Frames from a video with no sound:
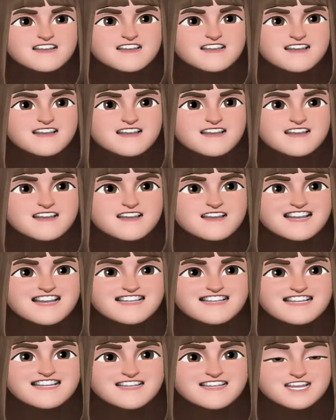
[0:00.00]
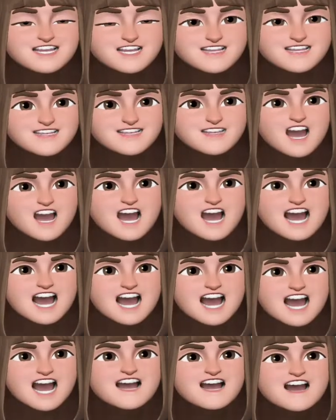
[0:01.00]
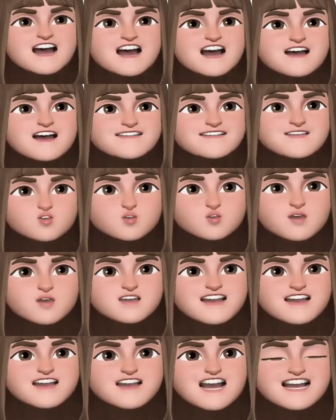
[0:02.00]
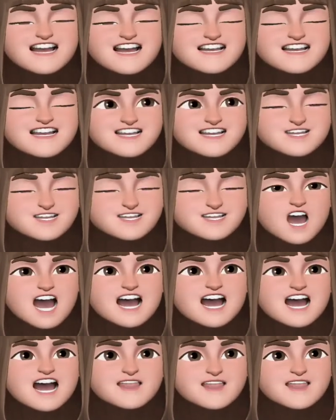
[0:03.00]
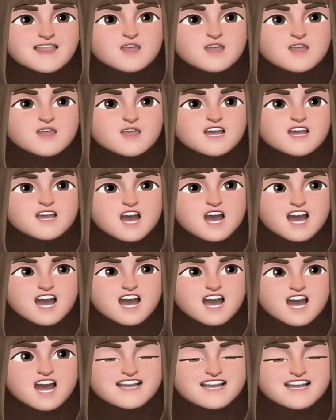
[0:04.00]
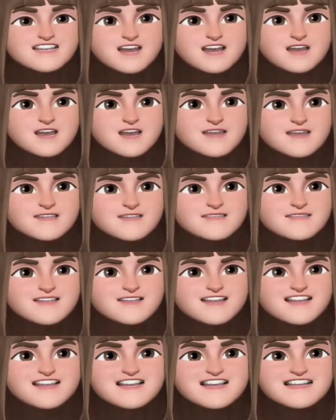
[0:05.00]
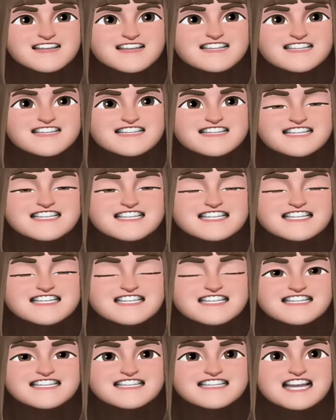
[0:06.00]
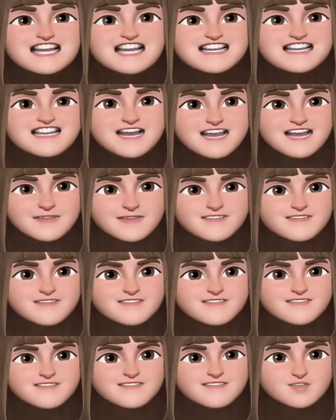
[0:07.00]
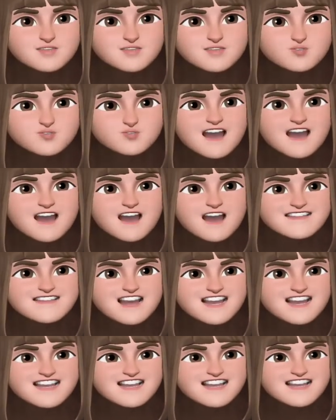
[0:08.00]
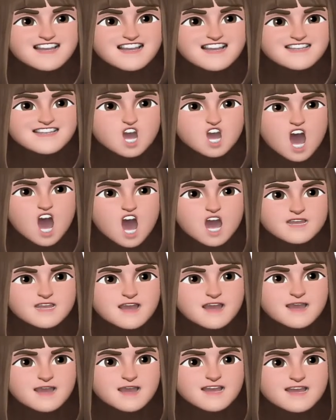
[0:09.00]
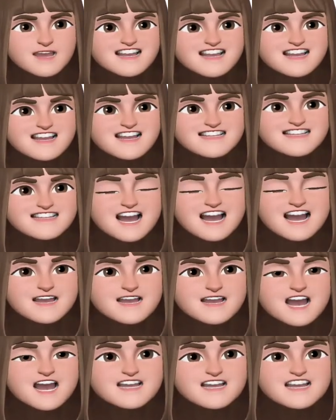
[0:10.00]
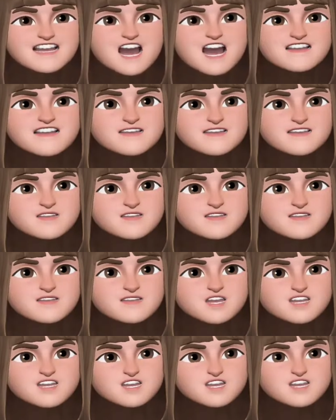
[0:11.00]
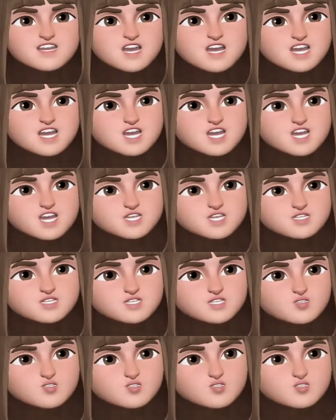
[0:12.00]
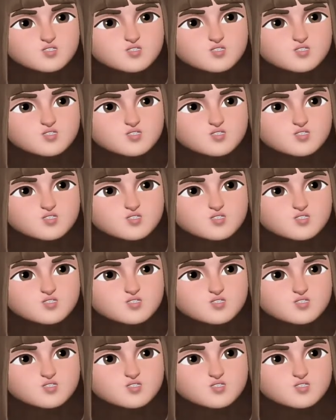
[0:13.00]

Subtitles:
yeah, I haven't vlogged since July 4th and it's July 23rd, so yes, I'm so very sorry about that. I just haven't really been